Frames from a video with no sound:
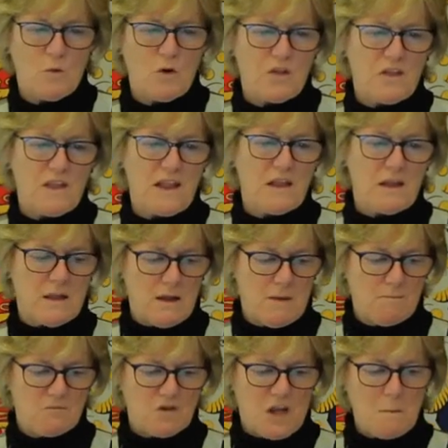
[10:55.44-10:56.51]
was this
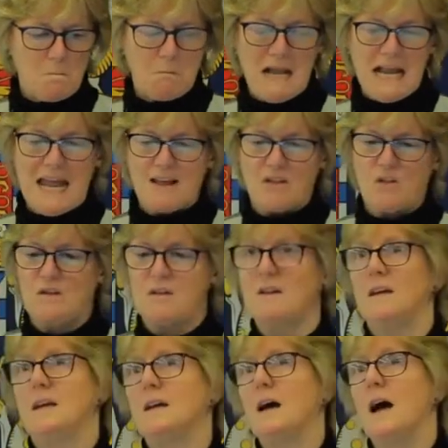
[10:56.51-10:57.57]

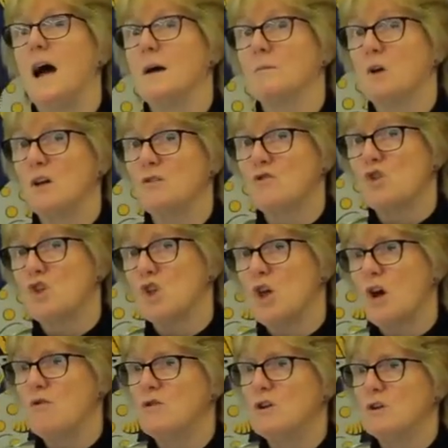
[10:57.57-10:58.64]
complexity I'm going to
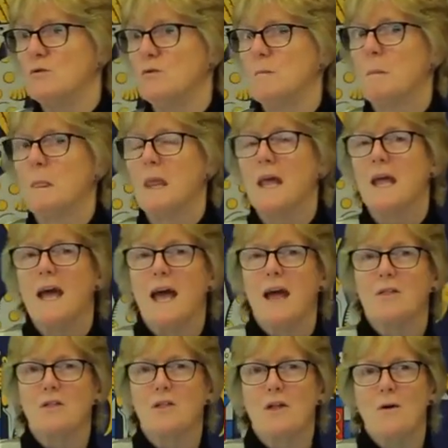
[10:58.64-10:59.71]
show you.
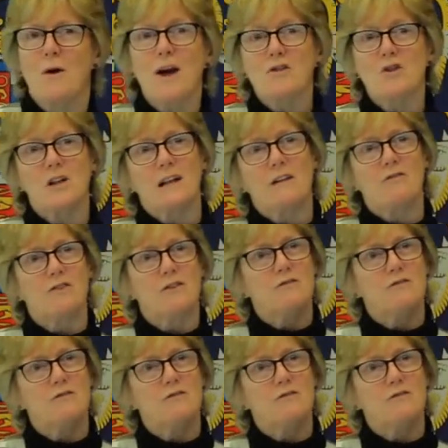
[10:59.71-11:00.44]
And so actually, if